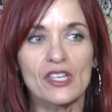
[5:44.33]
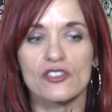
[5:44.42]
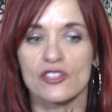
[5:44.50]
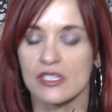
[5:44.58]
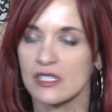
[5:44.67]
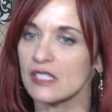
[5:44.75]

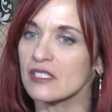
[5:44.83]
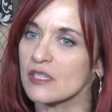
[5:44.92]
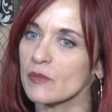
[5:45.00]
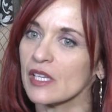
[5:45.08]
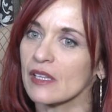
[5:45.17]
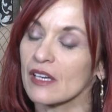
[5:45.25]
She said
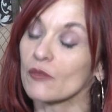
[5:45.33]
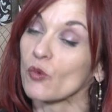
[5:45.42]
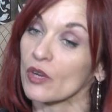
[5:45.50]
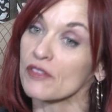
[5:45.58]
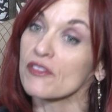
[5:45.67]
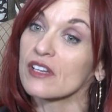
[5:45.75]
to me that
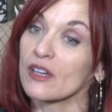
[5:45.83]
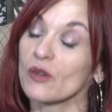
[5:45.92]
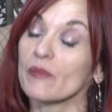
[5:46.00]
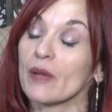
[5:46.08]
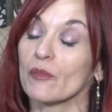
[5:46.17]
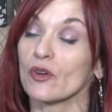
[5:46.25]
one thing I
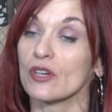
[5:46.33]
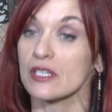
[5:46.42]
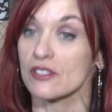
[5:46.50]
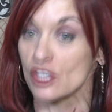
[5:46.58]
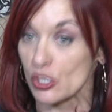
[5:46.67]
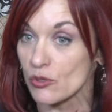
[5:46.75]
remember
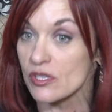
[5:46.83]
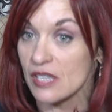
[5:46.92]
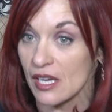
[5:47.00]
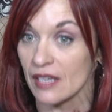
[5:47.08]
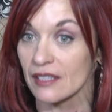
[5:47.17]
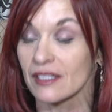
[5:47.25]
is you
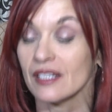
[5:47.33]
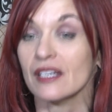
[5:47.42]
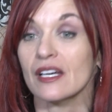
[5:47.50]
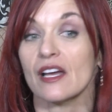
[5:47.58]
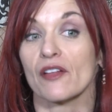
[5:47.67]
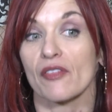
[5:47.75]
said
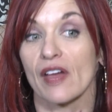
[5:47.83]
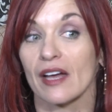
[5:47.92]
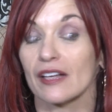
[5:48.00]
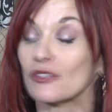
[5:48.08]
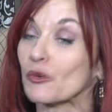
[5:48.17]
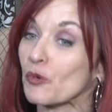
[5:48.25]

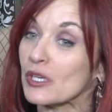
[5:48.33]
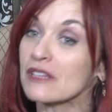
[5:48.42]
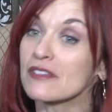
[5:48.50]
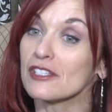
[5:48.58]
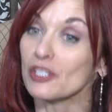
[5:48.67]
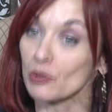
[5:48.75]
that the
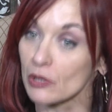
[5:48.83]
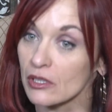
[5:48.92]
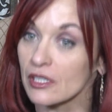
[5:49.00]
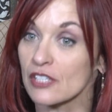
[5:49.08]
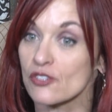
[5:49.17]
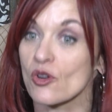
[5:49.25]
reason you
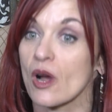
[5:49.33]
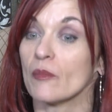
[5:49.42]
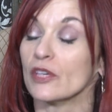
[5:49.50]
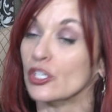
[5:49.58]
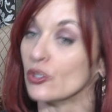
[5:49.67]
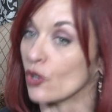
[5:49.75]
look at
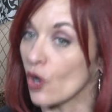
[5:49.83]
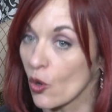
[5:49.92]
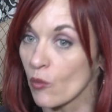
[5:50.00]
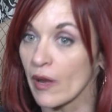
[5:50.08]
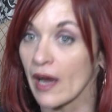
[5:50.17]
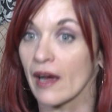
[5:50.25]
trauma, you
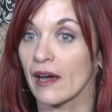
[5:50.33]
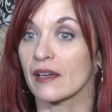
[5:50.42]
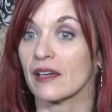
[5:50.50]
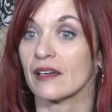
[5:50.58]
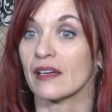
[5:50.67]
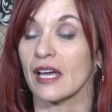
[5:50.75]
go
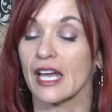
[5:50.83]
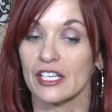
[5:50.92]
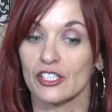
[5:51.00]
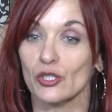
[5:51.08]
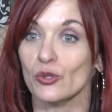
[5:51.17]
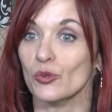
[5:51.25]
back
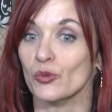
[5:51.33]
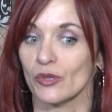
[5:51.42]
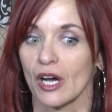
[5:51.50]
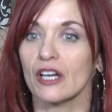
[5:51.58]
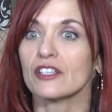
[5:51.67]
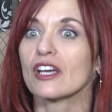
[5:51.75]
and you
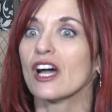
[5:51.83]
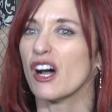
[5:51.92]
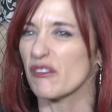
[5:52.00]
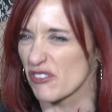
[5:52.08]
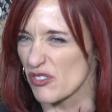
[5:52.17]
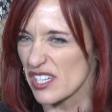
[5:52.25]

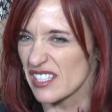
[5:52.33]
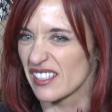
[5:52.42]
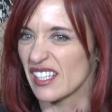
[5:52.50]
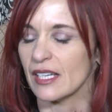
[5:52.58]
uncover it